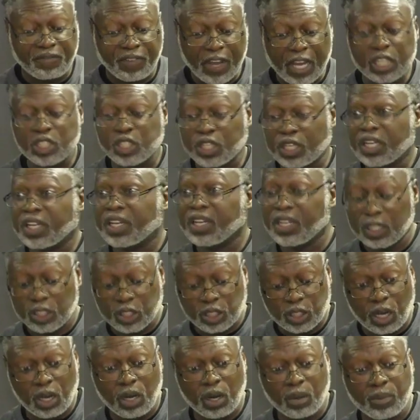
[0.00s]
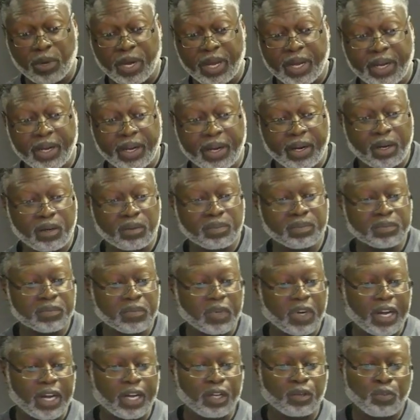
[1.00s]
facing in this song right here.
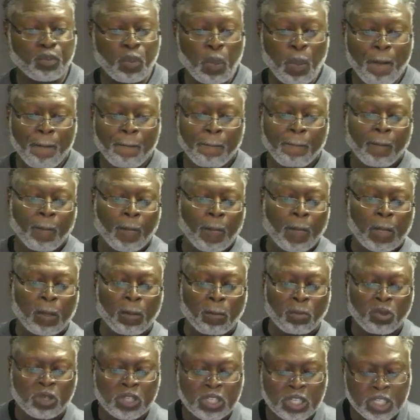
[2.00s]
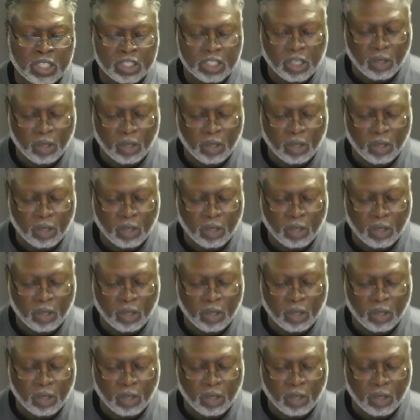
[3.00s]
Amen. Right?